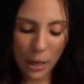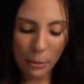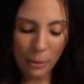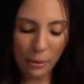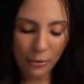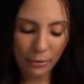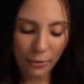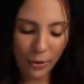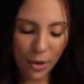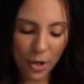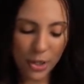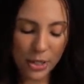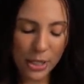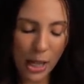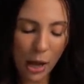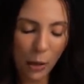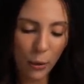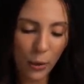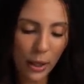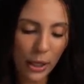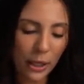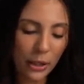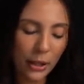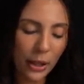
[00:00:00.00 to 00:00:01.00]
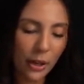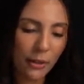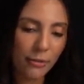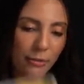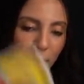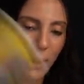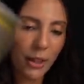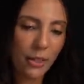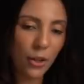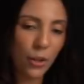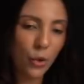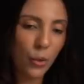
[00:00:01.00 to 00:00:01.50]
But first, I want to
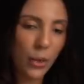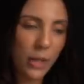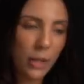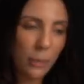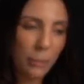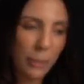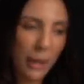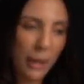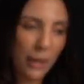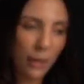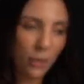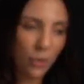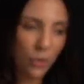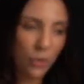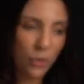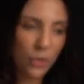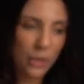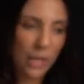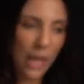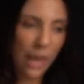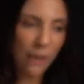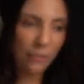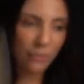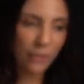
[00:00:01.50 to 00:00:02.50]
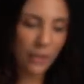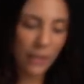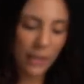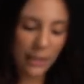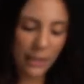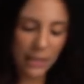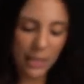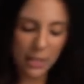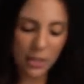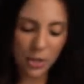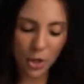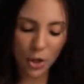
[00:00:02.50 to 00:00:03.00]
clarify the Queen of Pentacles. I feel
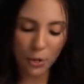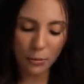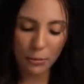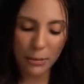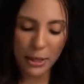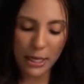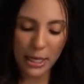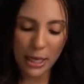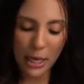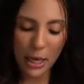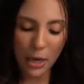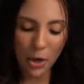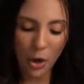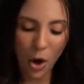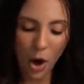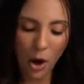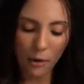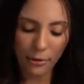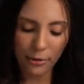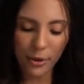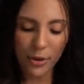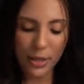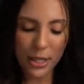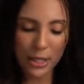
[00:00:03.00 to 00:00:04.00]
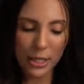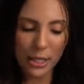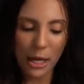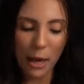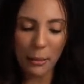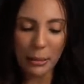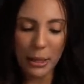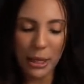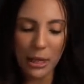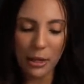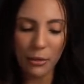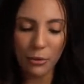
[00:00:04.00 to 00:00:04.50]
like this could be an offer that's
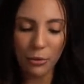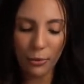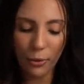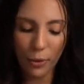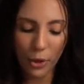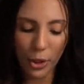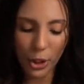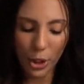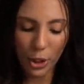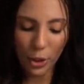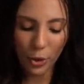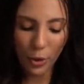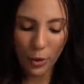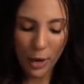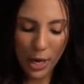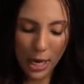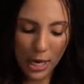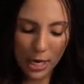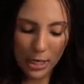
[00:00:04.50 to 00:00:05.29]
coming in for you.